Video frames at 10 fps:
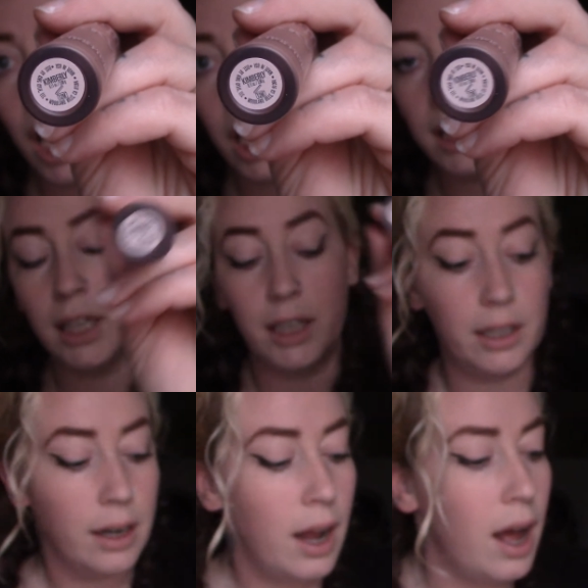color.
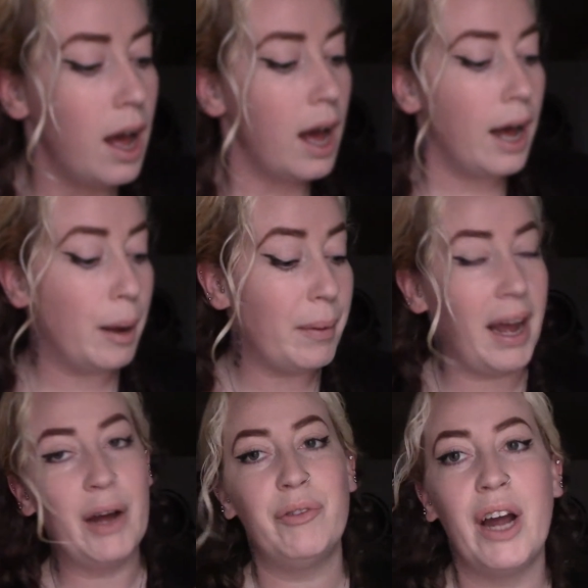I
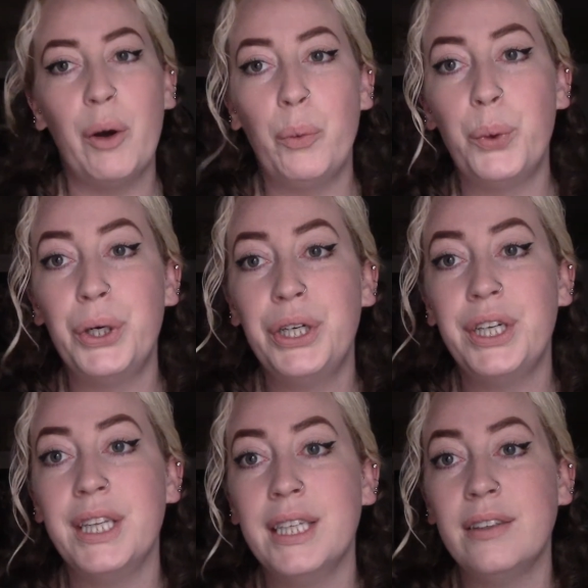have not
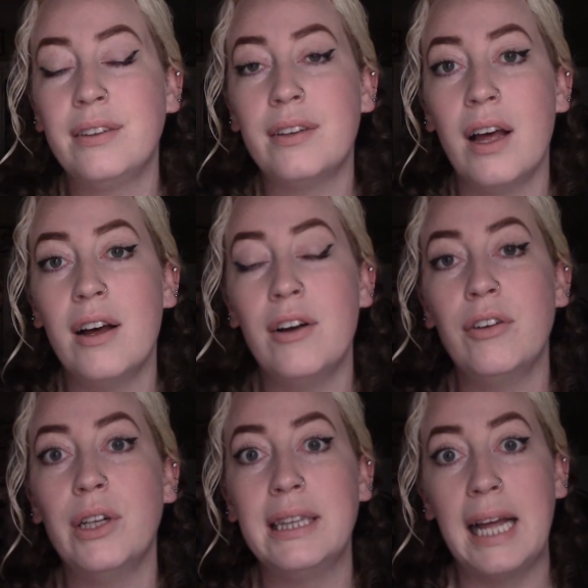worn this
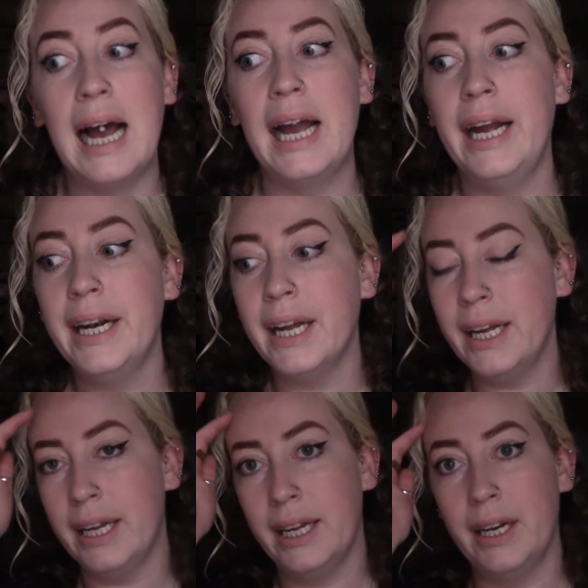line
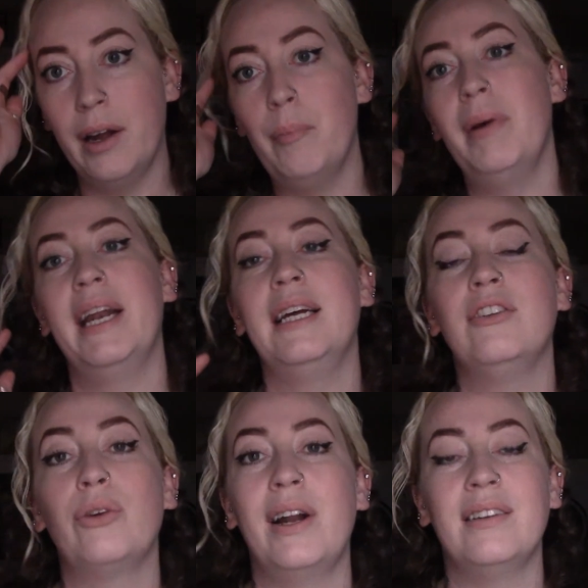in a minute,
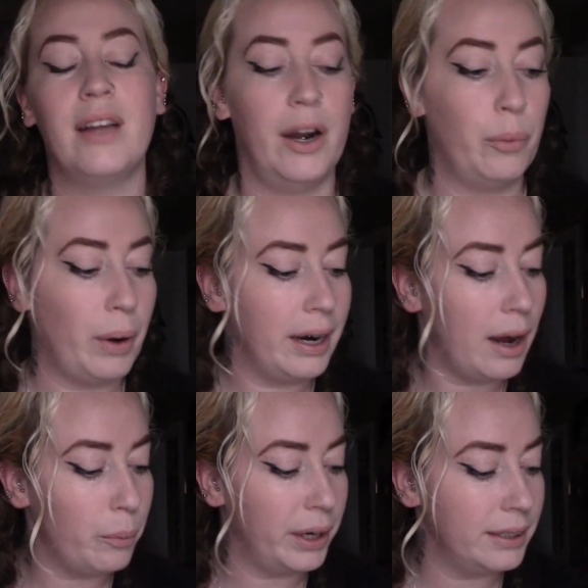so I decided why
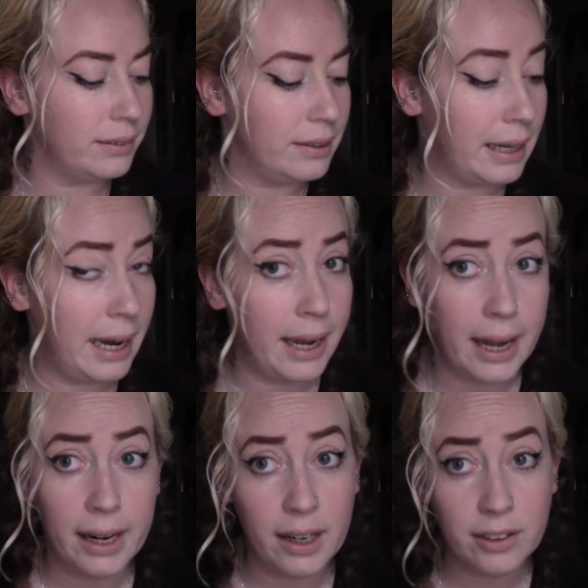not wear it today.
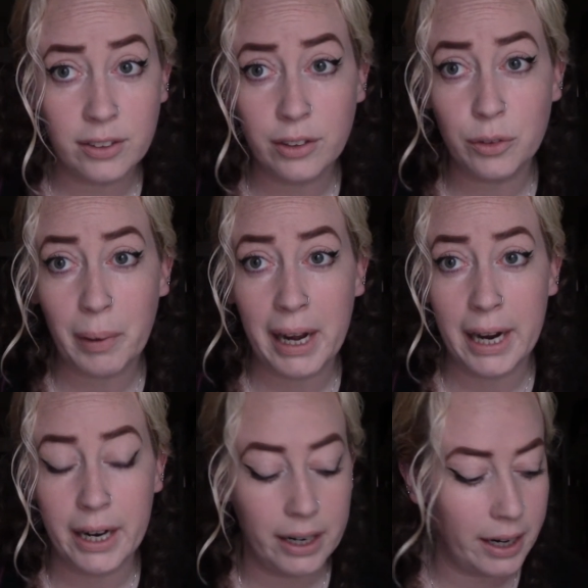And excuse my
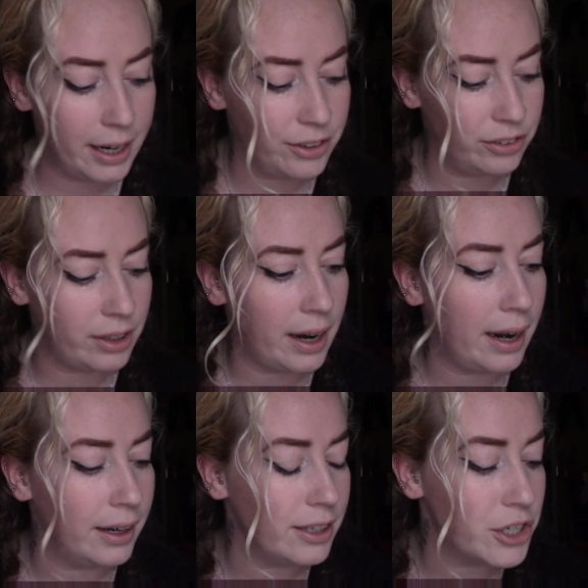hair, I just got
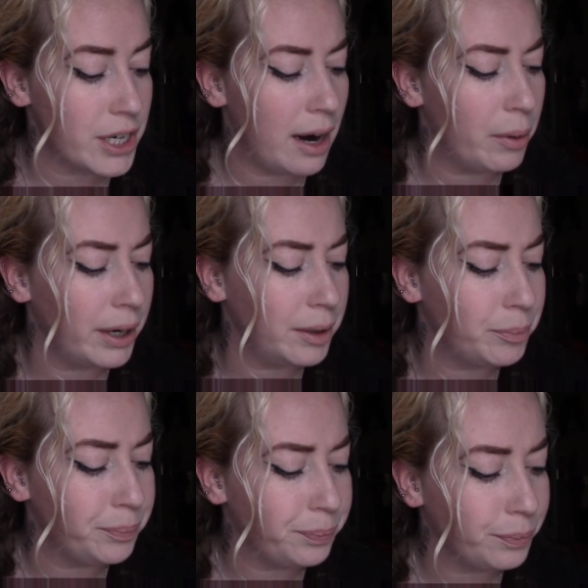out of the shower.
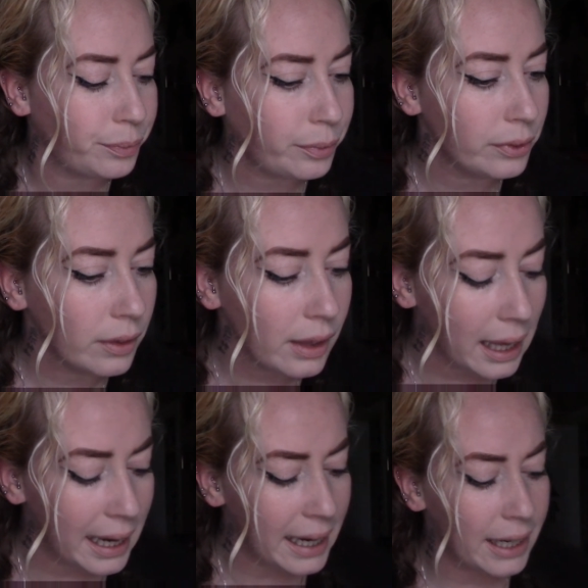
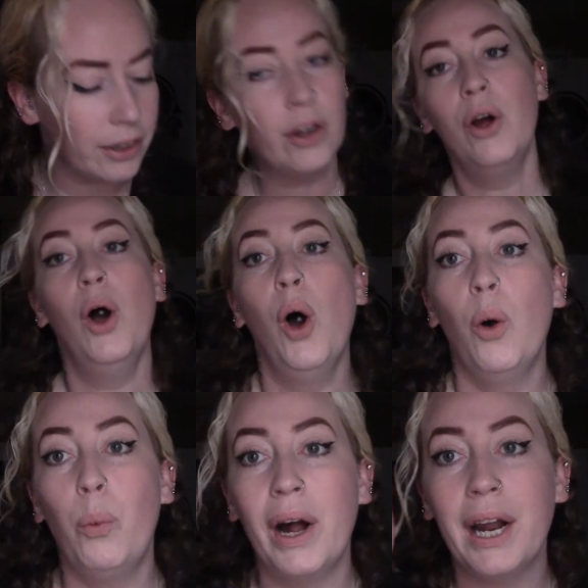And
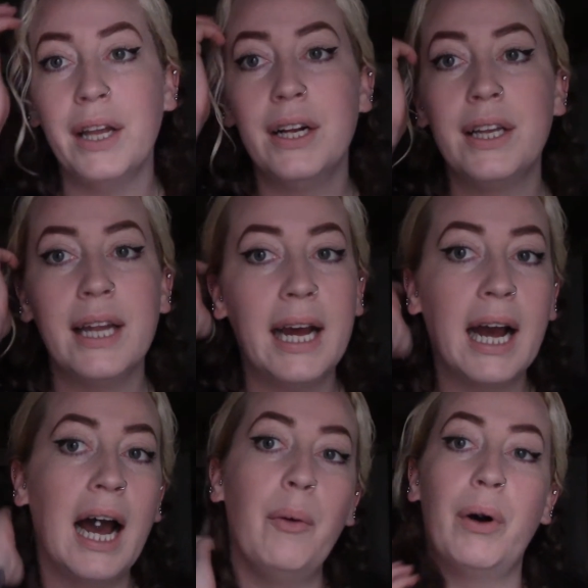one other thing
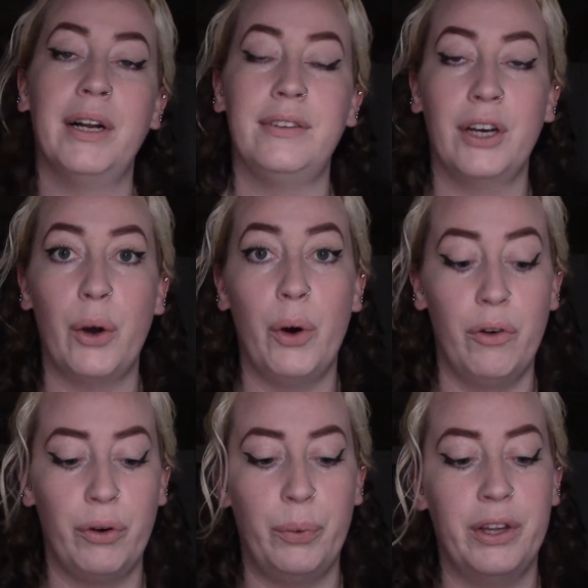I wanted to go
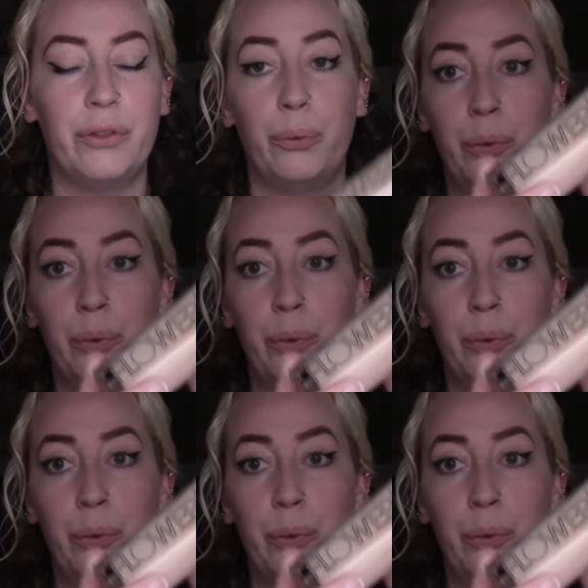over with